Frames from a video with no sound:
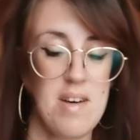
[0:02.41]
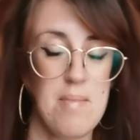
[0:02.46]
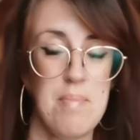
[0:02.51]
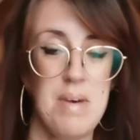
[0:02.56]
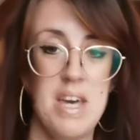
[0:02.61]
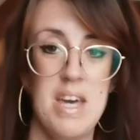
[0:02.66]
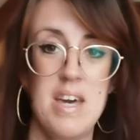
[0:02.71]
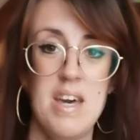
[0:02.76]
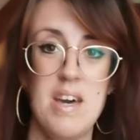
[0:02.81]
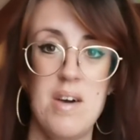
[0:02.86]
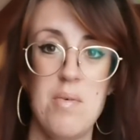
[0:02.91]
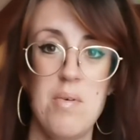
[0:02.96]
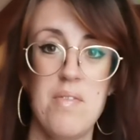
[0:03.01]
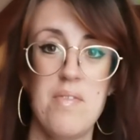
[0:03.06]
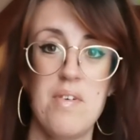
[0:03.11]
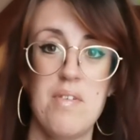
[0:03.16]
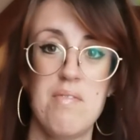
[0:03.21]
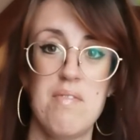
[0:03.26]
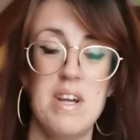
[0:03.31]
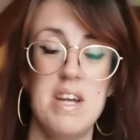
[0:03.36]
I'm here
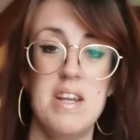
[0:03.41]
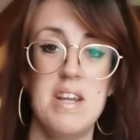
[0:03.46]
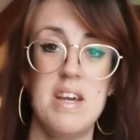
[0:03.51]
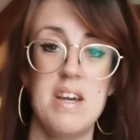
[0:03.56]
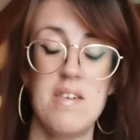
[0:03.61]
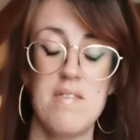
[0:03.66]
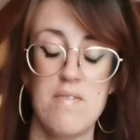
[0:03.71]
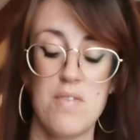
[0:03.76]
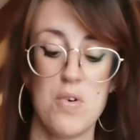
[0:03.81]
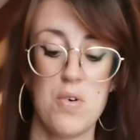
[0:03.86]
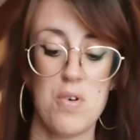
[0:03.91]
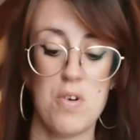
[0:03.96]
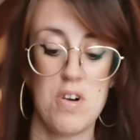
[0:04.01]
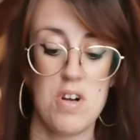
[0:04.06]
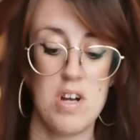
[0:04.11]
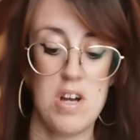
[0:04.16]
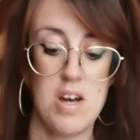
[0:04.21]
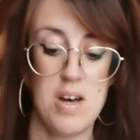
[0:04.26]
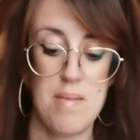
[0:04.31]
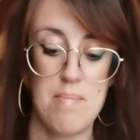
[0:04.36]
with a reading
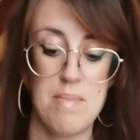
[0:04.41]
for